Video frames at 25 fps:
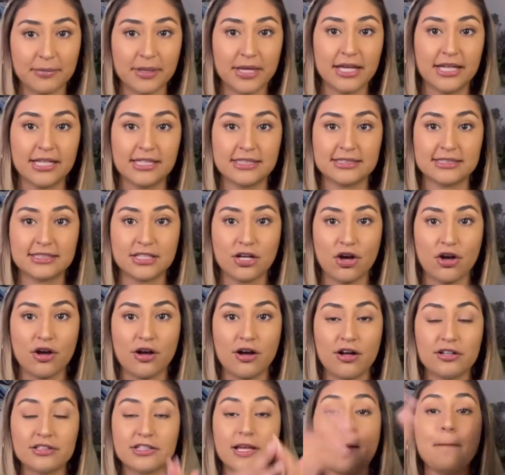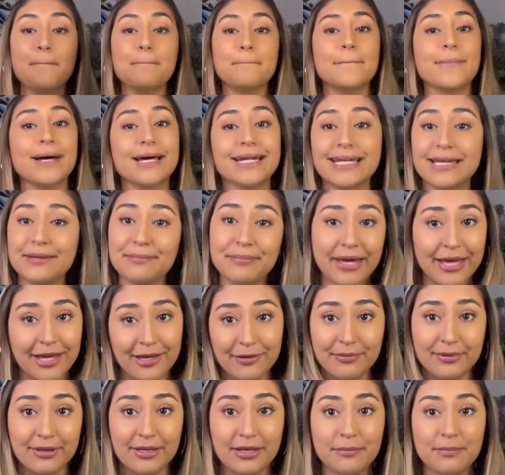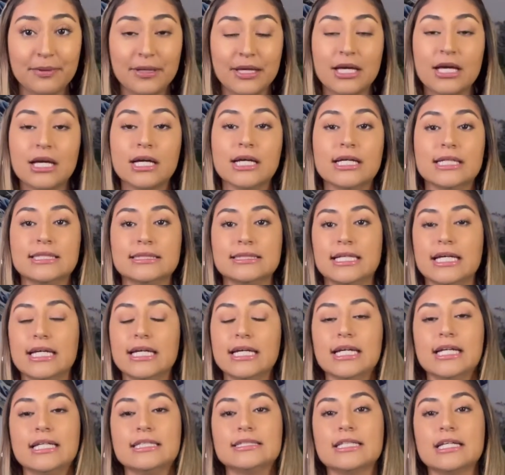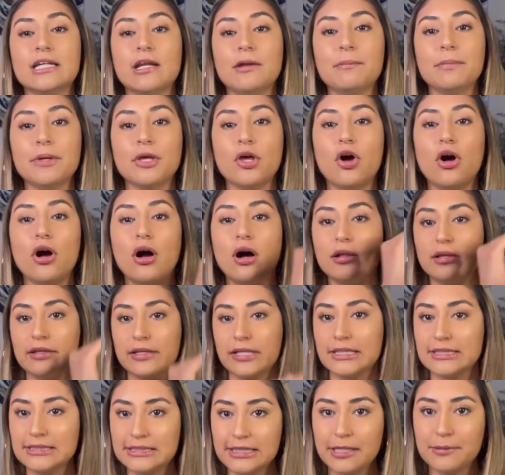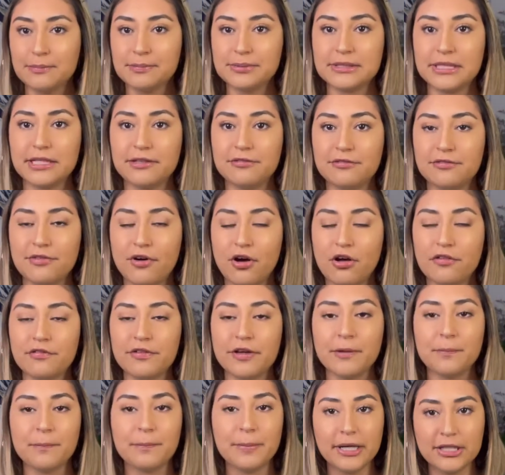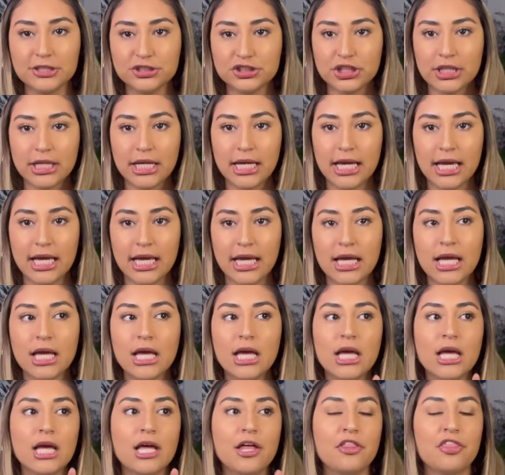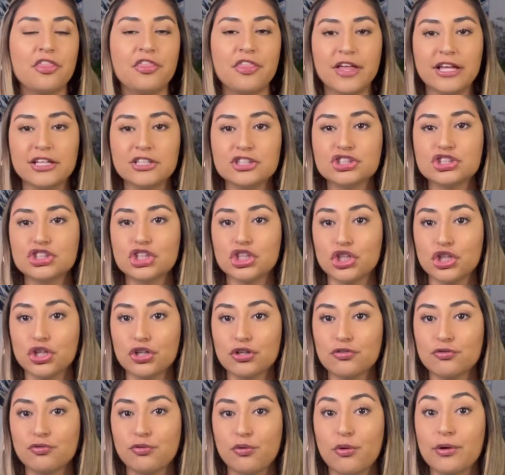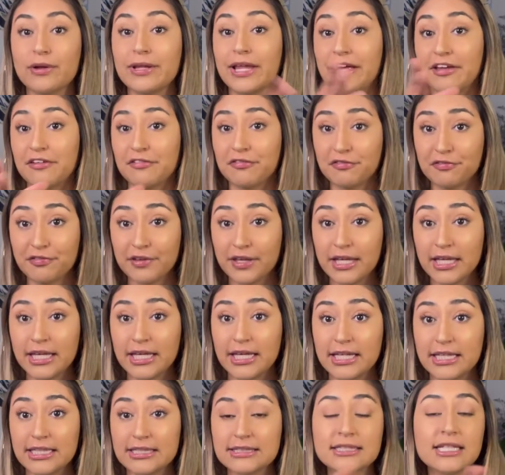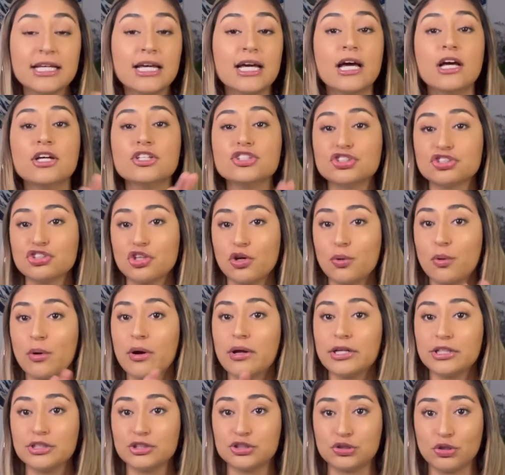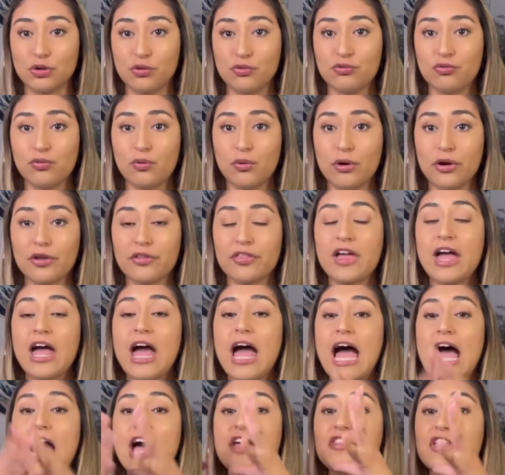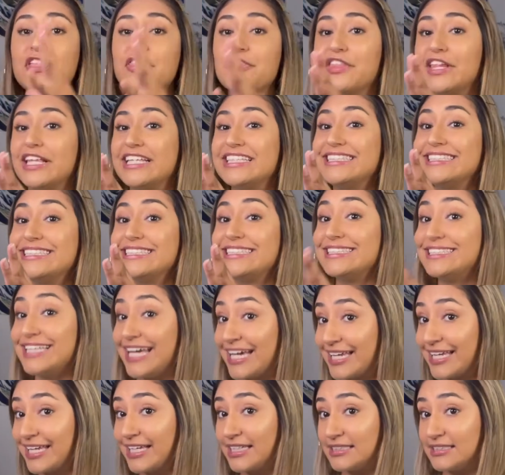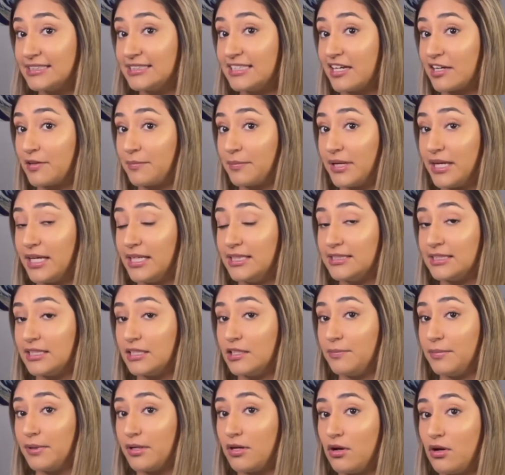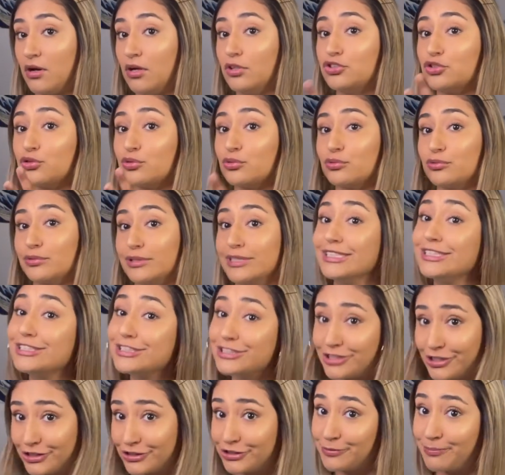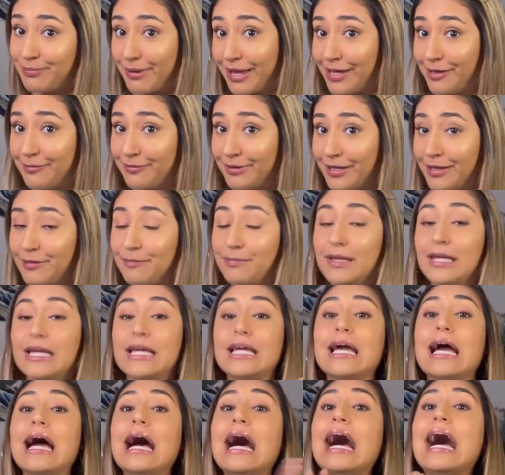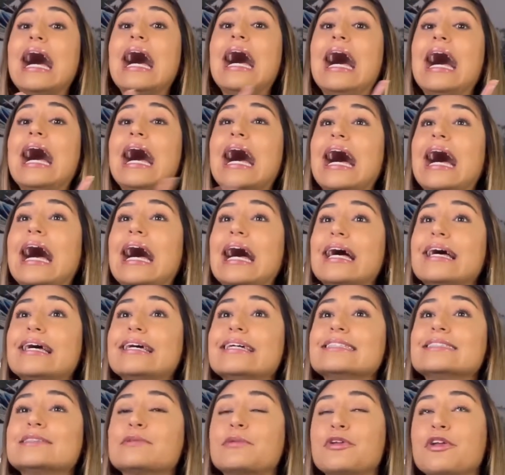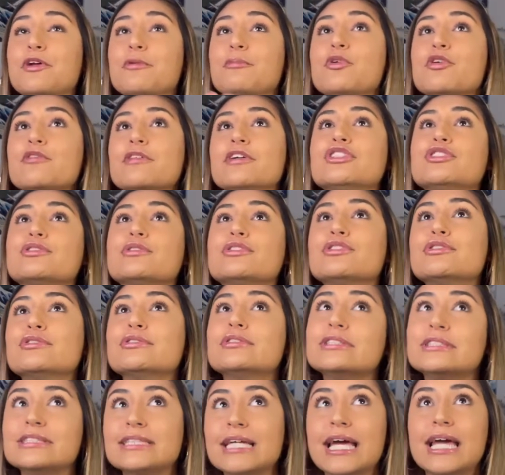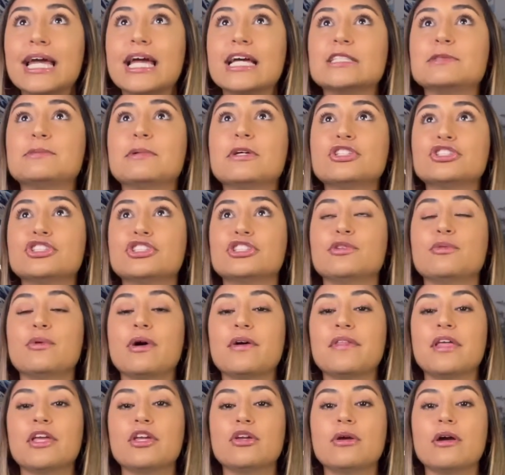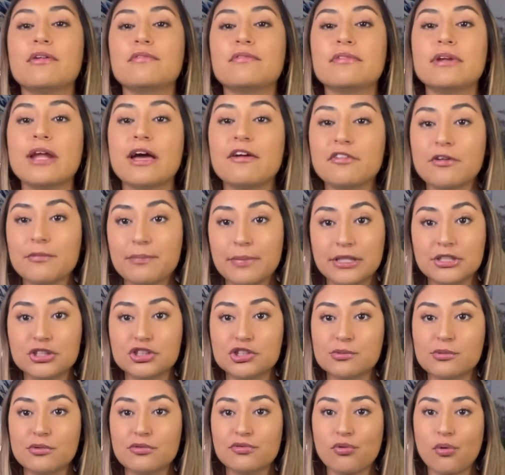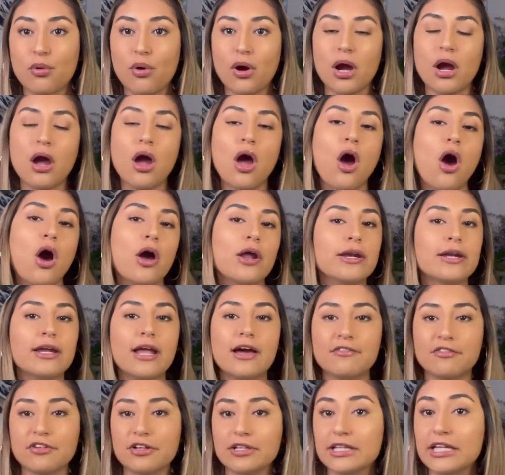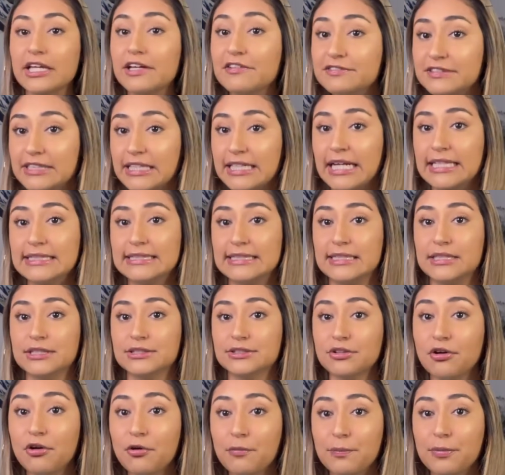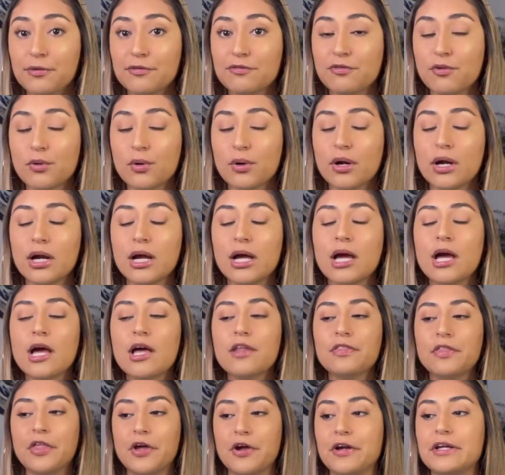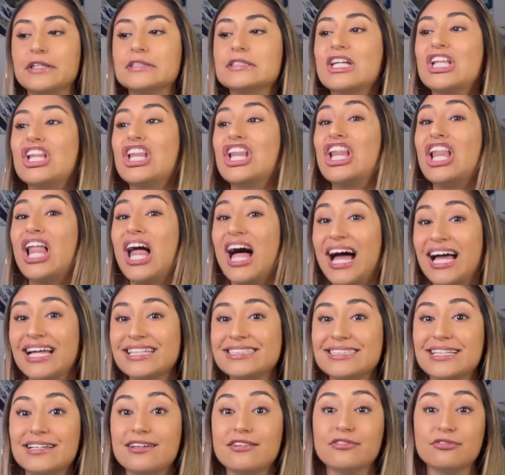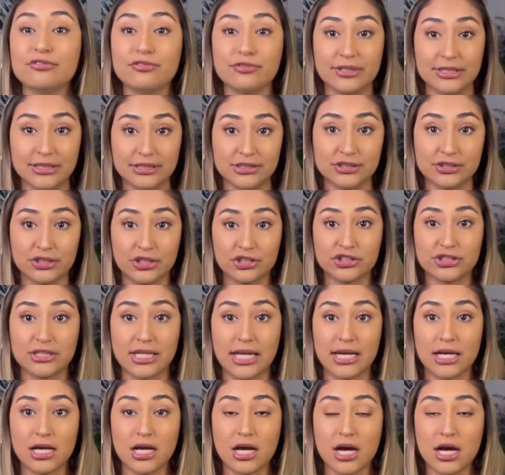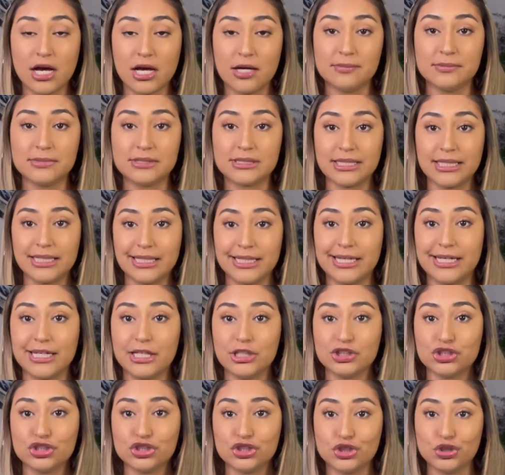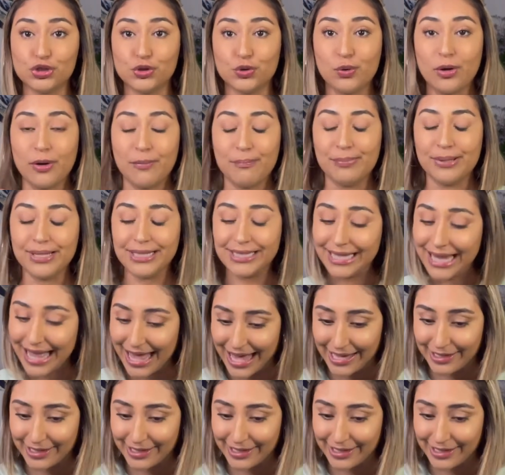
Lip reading: is called Money Baby, because it is going to be all of the tips involving budgeting, things to look for like fees, so on and so forth. And then the second segment is going to be called Research Baby, because when you're moving to a new state, especially one that you have never been to before, never lived in as an adult before, there is a lot of research that comes into play.